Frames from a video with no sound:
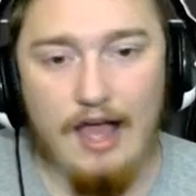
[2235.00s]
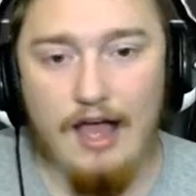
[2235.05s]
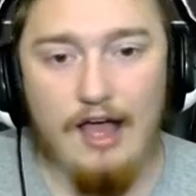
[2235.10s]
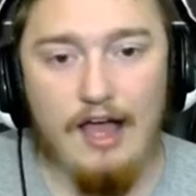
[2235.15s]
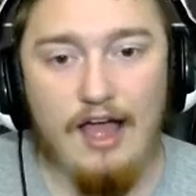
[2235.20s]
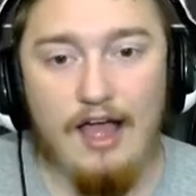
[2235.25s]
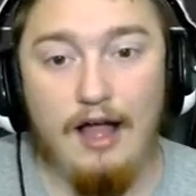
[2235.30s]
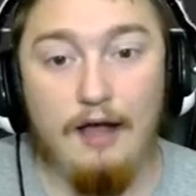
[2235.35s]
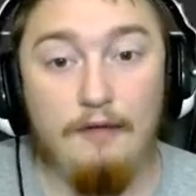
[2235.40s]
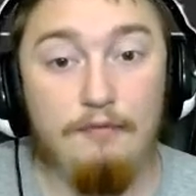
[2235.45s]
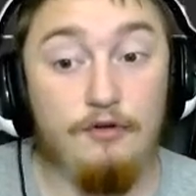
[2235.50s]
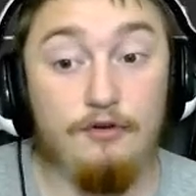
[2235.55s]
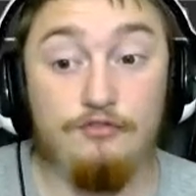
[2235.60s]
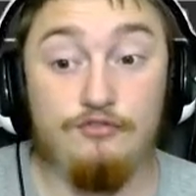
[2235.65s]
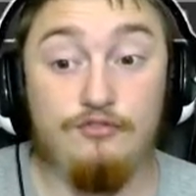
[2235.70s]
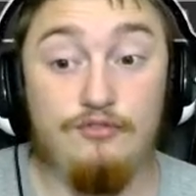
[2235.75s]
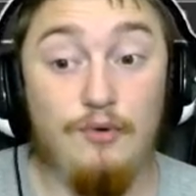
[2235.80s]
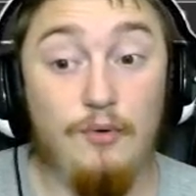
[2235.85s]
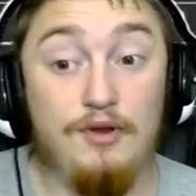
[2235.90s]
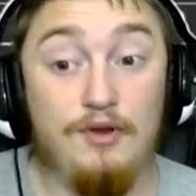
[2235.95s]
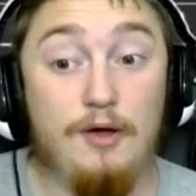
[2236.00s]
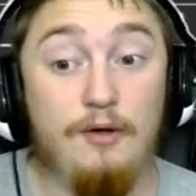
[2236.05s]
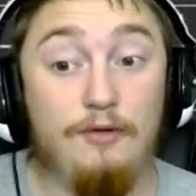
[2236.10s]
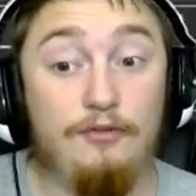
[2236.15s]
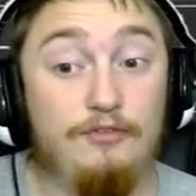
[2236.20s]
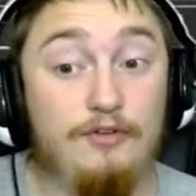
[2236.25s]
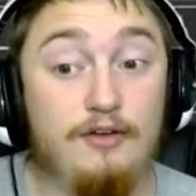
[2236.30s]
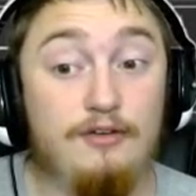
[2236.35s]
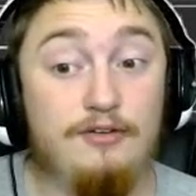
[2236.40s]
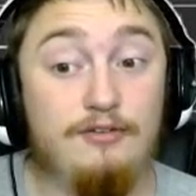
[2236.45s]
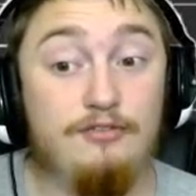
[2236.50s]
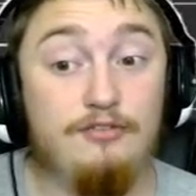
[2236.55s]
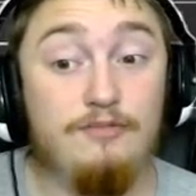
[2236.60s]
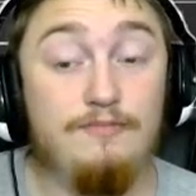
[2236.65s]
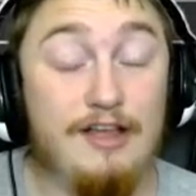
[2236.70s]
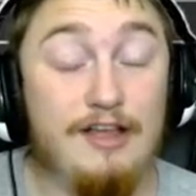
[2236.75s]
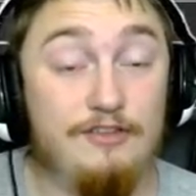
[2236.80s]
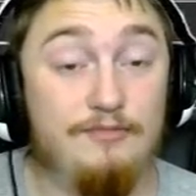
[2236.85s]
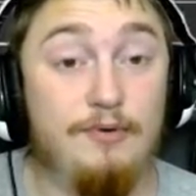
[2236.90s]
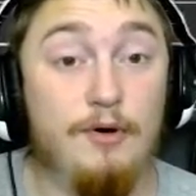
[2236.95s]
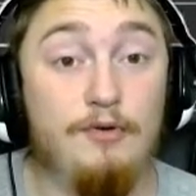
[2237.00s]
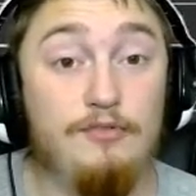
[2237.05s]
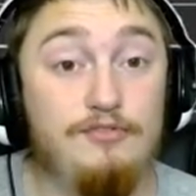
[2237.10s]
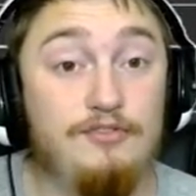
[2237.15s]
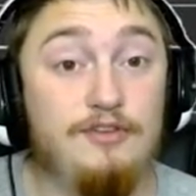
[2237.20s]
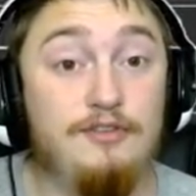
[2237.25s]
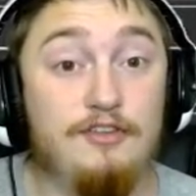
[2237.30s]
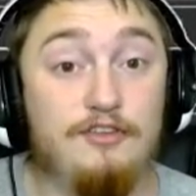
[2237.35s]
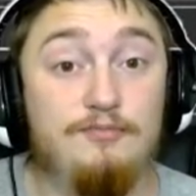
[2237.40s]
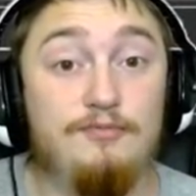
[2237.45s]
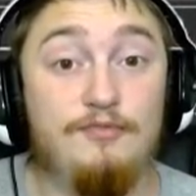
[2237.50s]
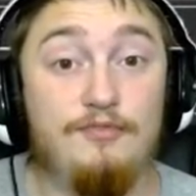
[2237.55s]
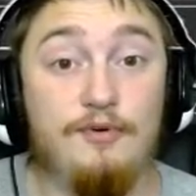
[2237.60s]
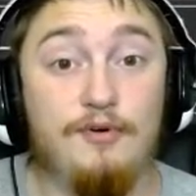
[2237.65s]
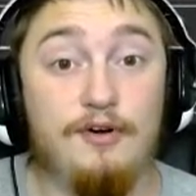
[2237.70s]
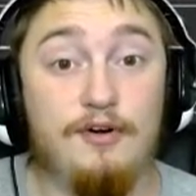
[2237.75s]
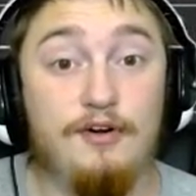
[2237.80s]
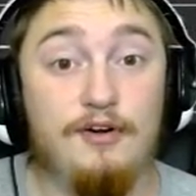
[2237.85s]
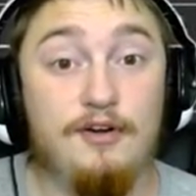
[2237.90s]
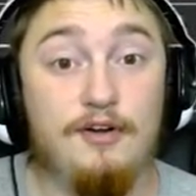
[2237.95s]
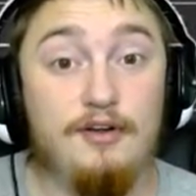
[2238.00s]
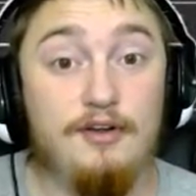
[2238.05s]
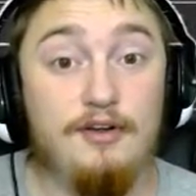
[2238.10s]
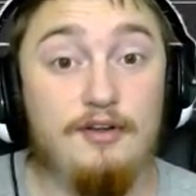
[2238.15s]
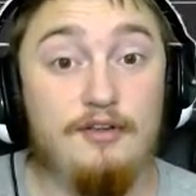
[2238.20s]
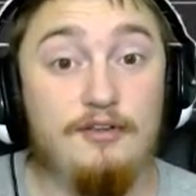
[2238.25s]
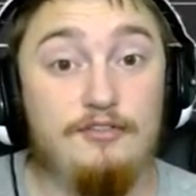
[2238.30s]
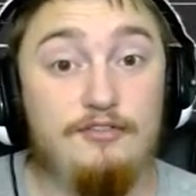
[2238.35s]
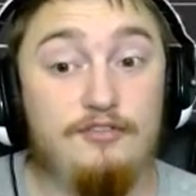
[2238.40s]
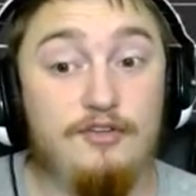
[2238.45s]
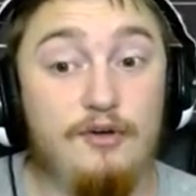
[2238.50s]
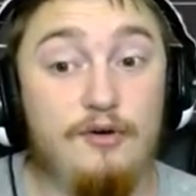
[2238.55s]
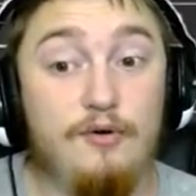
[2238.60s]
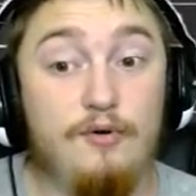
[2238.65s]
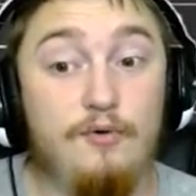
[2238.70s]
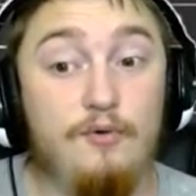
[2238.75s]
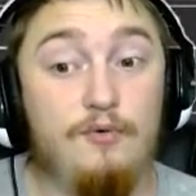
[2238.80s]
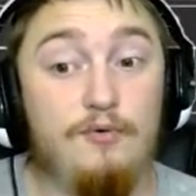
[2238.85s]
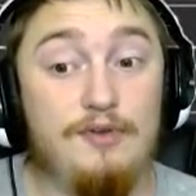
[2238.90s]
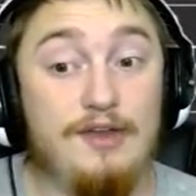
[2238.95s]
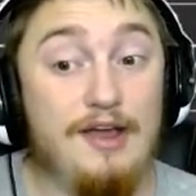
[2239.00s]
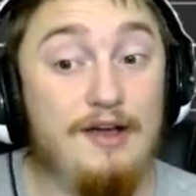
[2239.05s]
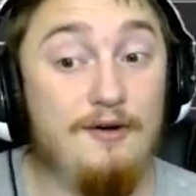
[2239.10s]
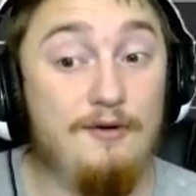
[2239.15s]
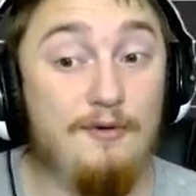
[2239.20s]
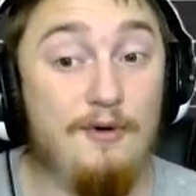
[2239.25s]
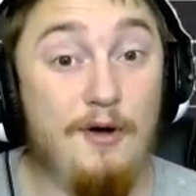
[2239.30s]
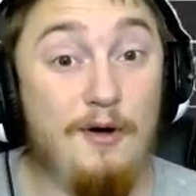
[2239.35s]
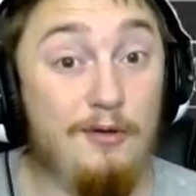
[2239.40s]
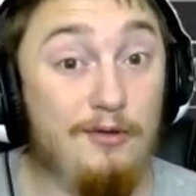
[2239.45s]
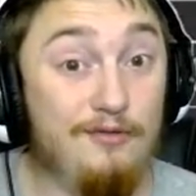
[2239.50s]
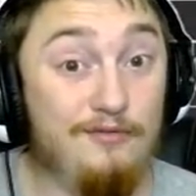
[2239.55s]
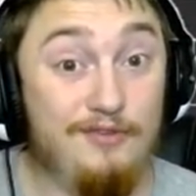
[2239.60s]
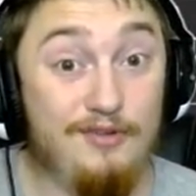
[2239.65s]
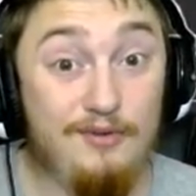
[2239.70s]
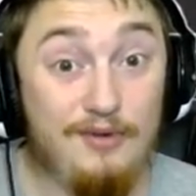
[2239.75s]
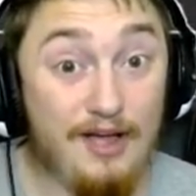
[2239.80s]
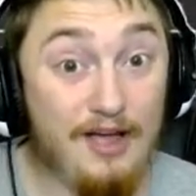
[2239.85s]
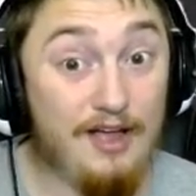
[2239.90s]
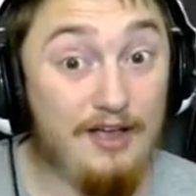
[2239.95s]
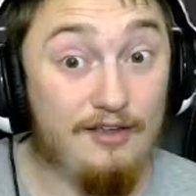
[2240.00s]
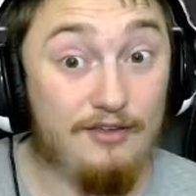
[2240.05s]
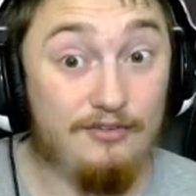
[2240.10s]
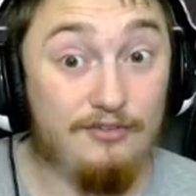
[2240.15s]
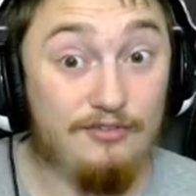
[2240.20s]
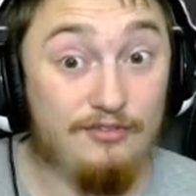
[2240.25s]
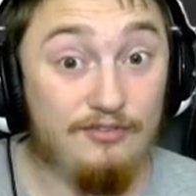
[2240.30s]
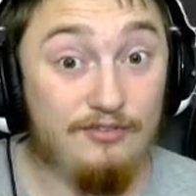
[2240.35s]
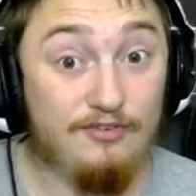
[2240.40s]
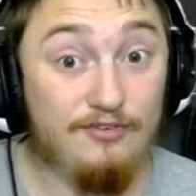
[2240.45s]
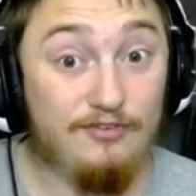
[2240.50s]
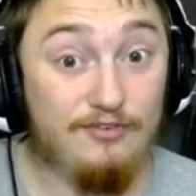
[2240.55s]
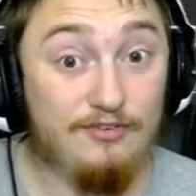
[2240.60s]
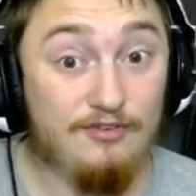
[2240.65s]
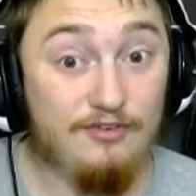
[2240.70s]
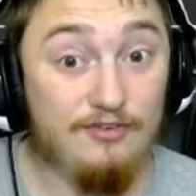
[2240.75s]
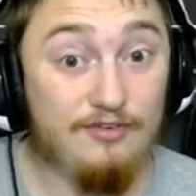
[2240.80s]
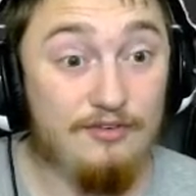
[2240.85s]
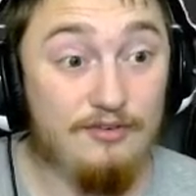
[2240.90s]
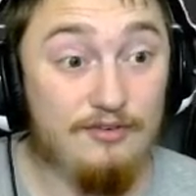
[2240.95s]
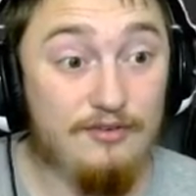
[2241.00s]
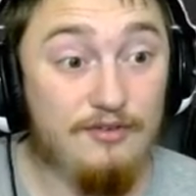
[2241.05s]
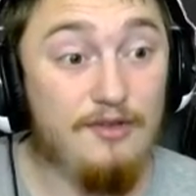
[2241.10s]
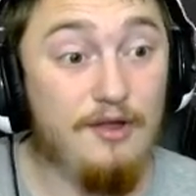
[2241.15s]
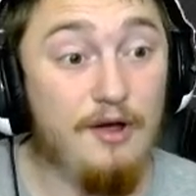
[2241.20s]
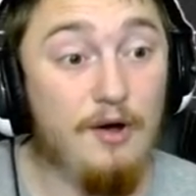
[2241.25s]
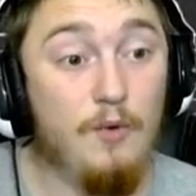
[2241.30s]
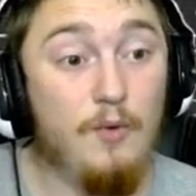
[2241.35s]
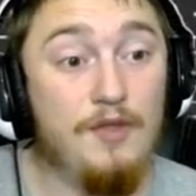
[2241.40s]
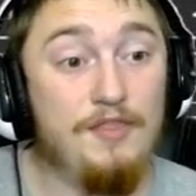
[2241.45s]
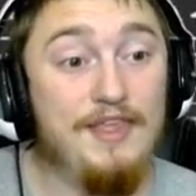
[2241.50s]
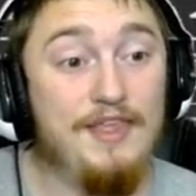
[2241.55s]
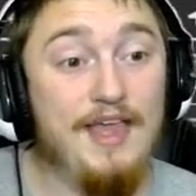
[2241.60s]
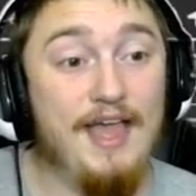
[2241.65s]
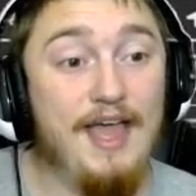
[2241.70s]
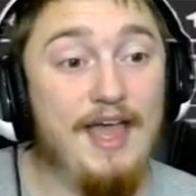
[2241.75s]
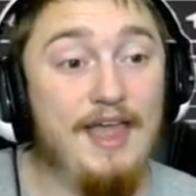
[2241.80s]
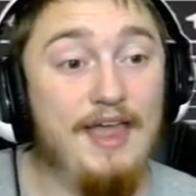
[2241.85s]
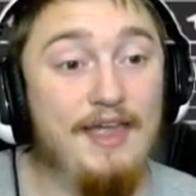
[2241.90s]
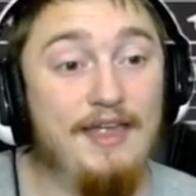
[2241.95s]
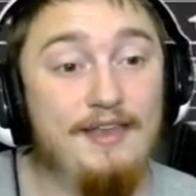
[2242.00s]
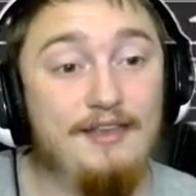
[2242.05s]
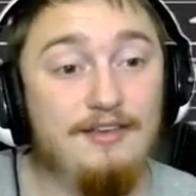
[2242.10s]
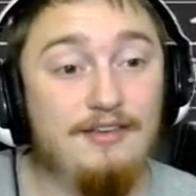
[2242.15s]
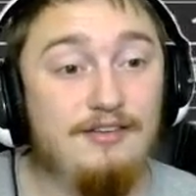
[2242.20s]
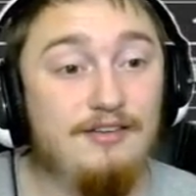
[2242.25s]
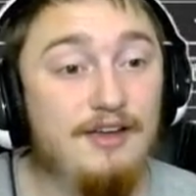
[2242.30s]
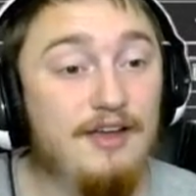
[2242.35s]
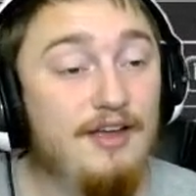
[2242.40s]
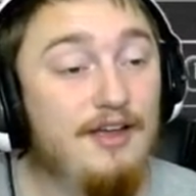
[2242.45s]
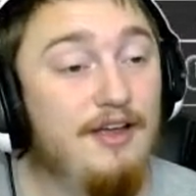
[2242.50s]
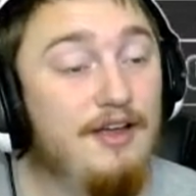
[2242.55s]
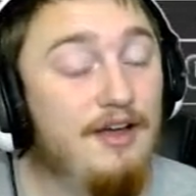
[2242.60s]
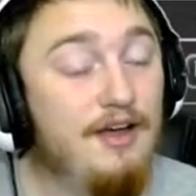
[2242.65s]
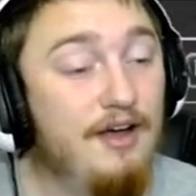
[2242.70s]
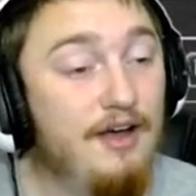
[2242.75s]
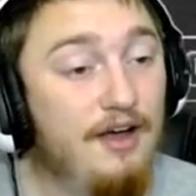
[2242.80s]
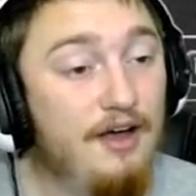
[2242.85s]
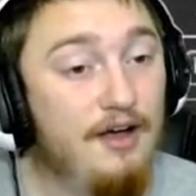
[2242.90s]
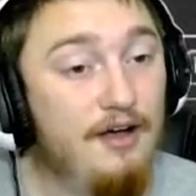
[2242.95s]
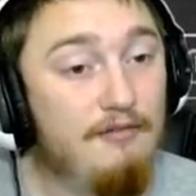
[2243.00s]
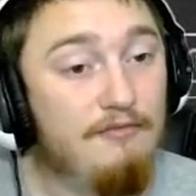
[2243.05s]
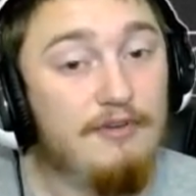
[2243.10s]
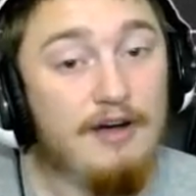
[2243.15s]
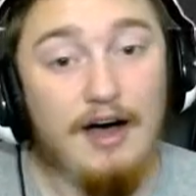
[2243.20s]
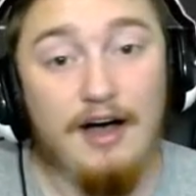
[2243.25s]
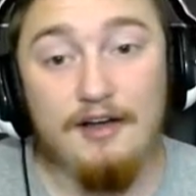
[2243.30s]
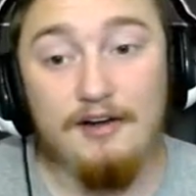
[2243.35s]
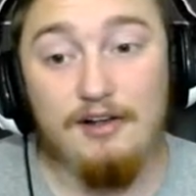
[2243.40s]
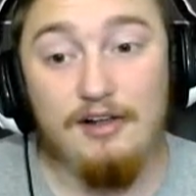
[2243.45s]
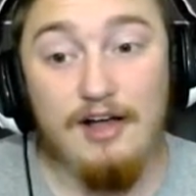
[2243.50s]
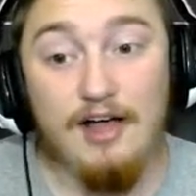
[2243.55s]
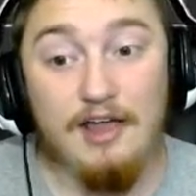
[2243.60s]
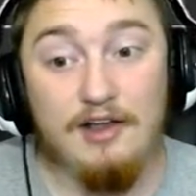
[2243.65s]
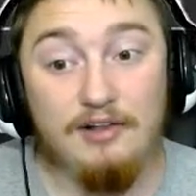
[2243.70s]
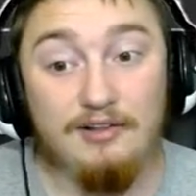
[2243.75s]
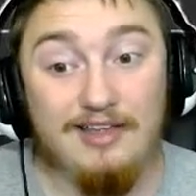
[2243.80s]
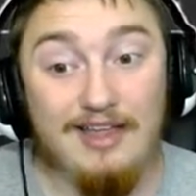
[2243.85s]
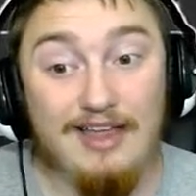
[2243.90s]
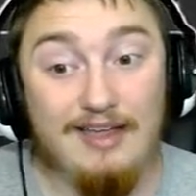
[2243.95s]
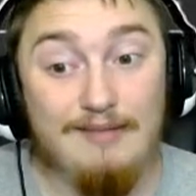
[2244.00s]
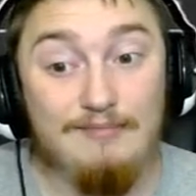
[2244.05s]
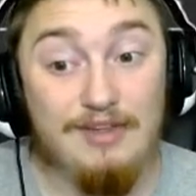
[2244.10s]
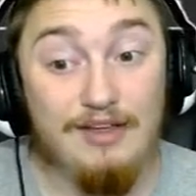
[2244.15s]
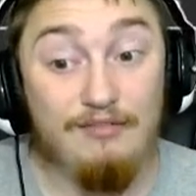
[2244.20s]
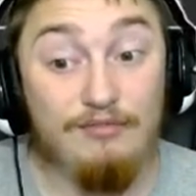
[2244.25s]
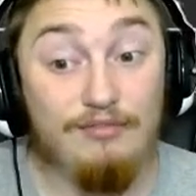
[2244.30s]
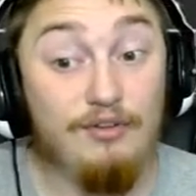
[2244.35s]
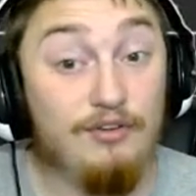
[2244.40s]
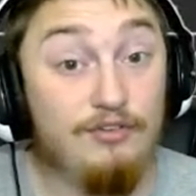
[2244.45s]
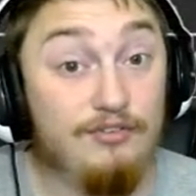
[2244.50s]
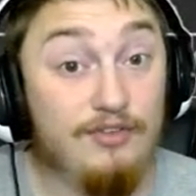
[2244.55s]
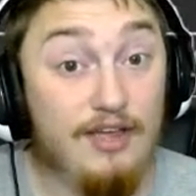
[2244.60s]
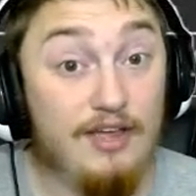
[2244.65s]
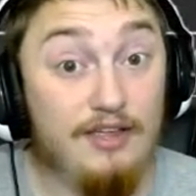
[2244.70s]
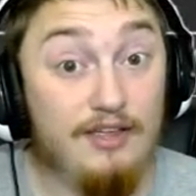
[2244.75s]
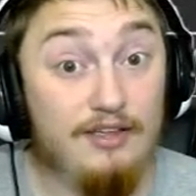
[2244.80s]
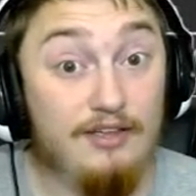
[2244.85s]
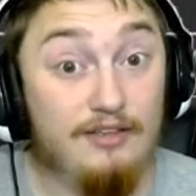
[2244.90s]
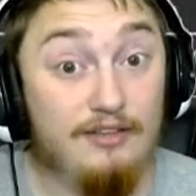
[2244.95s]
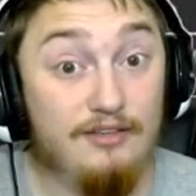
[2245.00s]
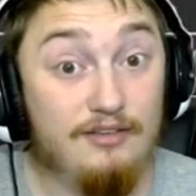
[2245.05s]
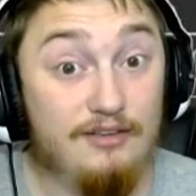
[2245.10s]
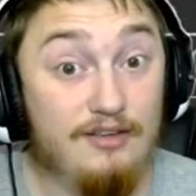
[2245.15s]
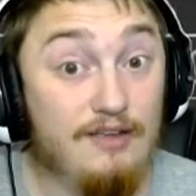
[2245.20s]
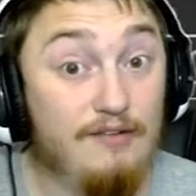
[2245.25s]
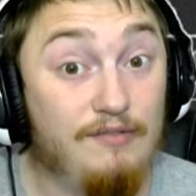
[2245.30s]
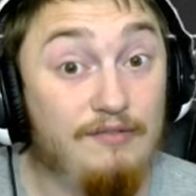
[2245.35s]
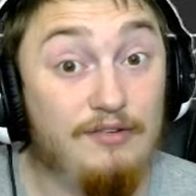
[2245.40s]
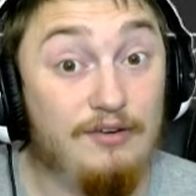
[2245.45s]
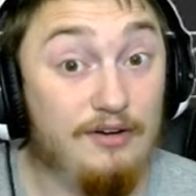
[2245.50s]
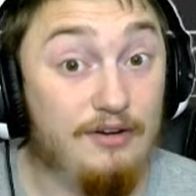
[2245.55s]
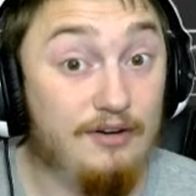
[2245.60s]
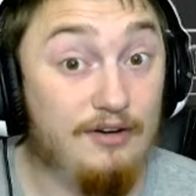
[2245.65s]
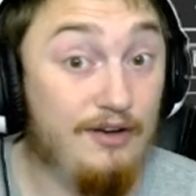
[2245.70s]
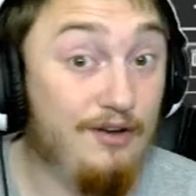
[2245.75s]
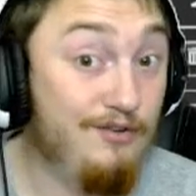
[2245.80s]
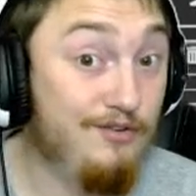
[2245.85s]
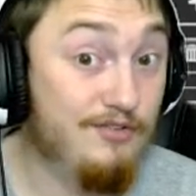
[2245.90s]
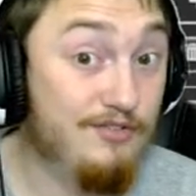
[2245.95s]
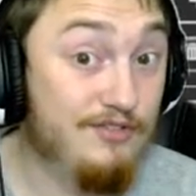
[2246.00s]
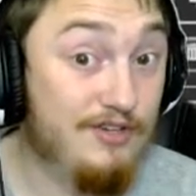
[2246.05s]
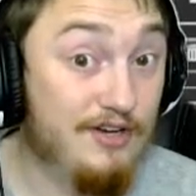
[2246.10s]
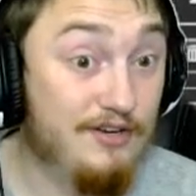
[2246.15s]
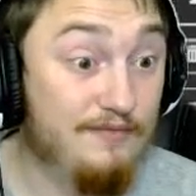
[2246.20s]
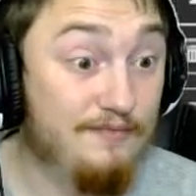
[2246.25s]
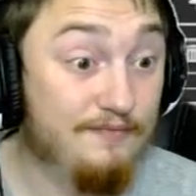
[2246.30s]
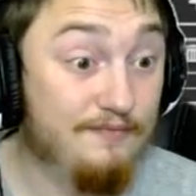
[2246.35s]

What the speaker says: And there's no one else on YouTube that's posted this before. So now all of you guys know what the end of Idle IdleGameDev looks like, if you're interested.